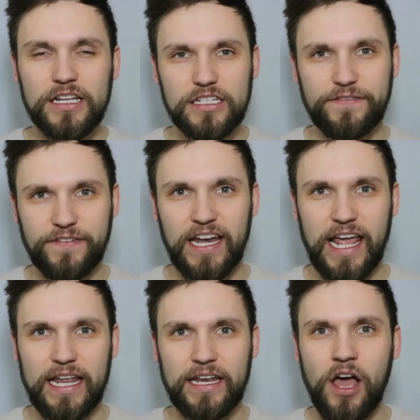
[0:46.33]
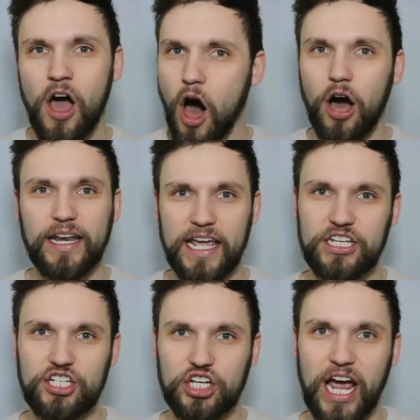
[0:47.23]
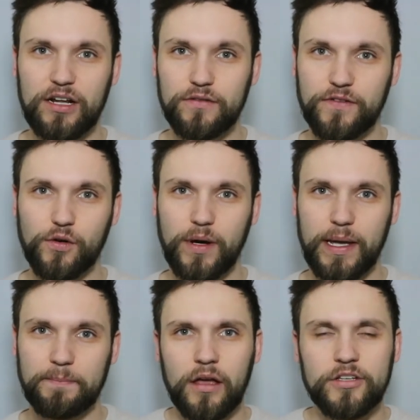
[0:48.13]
to fill in on his channel for him.